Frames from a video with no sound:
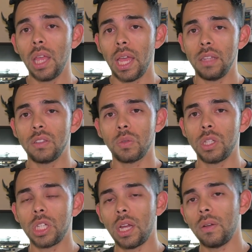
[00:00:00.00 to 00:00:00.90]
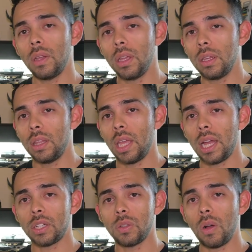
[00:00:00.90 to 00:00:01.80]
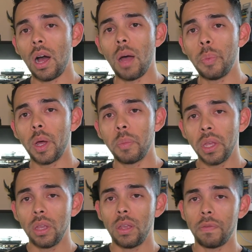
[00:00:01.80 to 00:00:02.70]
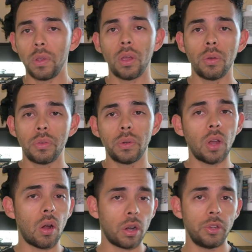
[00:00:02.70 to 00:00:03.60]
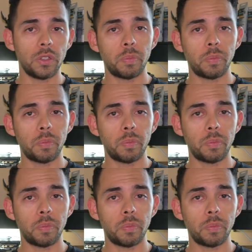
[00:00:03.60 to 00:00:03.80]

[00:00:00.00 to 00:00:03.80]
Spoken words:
and switch out the actual hop-up, you have to go through an arduous